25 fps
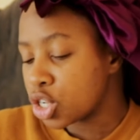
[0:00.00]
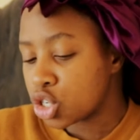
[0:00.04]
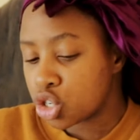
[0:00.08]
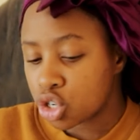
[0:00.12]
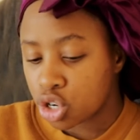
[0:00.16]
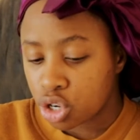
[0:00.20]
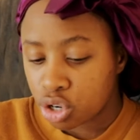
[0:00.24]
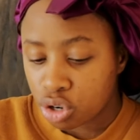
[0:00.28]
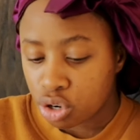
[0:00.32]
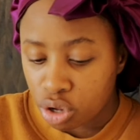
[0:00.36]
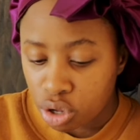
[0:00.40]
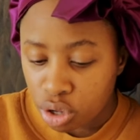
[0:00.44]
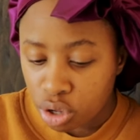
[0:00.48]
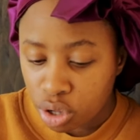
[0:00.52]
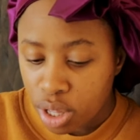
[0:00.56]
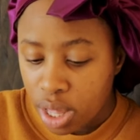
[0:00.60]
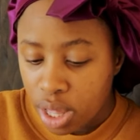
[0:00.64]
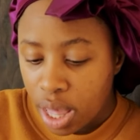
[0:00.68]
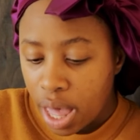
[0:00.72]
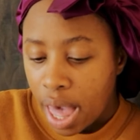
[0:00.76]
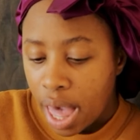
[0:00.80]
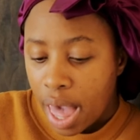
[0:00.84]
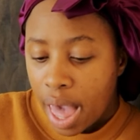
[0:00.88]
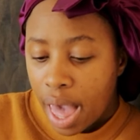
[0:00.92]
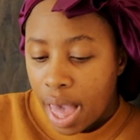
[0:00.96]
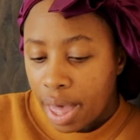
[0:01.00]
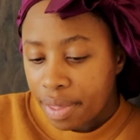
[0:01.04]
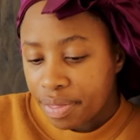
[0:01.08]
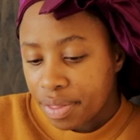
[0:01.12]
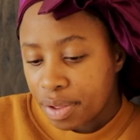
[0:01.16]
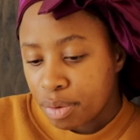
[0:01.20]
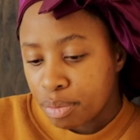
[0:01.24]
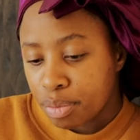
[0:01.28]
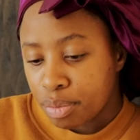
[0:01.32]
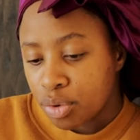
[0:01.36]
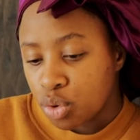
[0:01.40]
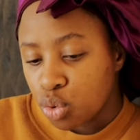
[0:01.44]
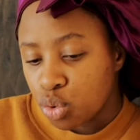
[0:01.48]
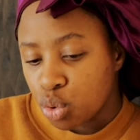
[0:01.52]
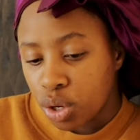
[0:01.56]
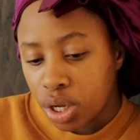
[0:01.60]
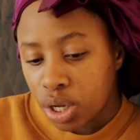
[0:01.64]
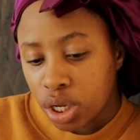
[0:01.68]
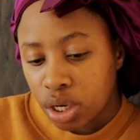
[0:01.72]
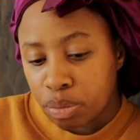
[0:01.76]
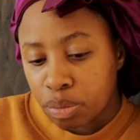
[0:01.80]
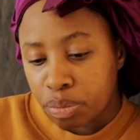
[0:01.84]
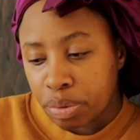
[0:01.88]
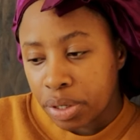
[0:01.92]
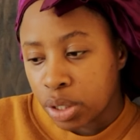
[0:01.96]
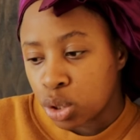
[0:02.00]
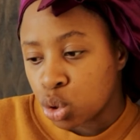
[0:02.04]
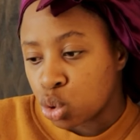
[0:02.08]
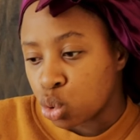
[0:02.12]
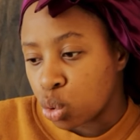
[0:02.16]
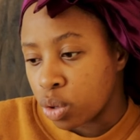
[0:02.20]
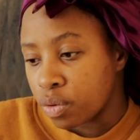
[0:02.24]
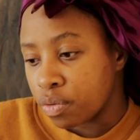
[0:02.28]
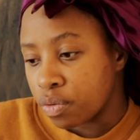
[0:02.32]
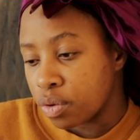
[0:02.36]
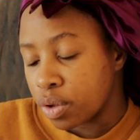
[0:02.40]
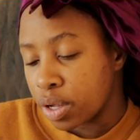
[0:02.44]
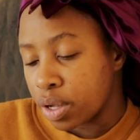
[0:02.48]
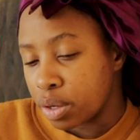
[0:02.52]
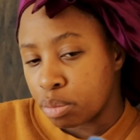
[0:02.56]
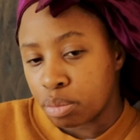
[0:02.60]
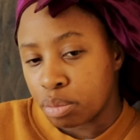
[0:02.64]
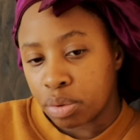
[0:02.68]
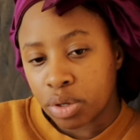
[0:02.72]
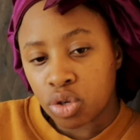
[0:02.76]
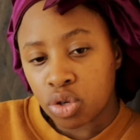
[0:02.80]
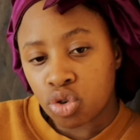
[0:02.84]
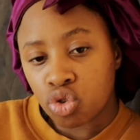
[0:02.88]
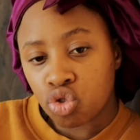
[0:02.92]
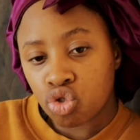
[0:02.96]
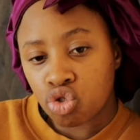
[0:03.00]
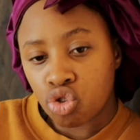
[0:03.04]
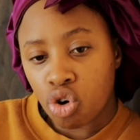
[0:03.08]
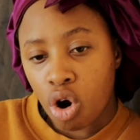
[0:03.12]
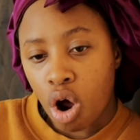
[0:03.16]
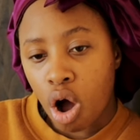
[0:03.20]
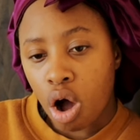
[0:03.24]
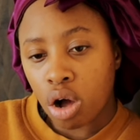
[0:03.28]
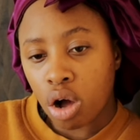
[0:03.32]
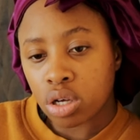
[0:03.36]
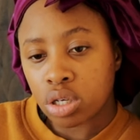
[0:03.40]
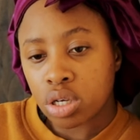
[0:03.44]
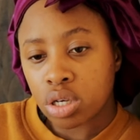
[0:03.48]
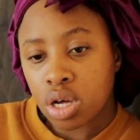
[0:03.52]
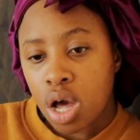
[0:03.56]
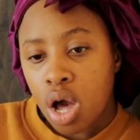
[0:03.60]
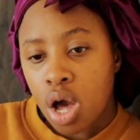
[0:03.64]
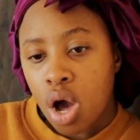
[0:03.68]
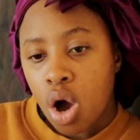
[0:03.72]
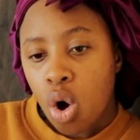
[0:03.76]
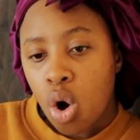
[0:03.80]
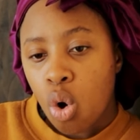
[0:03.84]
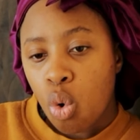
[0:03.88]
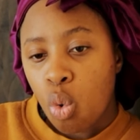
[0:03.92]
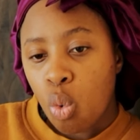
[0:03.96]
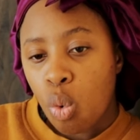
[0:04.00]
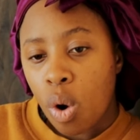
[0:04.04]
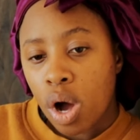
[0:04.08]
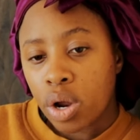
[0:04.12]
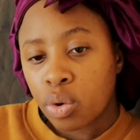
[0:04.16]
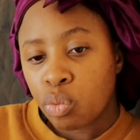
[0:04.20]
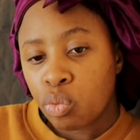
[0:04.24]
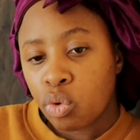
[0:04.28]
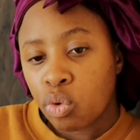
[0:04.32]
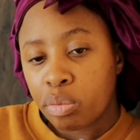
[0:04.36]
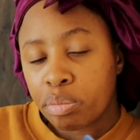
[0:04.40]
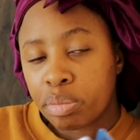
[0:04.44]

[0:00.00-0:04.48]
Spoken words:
journal. And then between Be Joyful and Be Strong, one will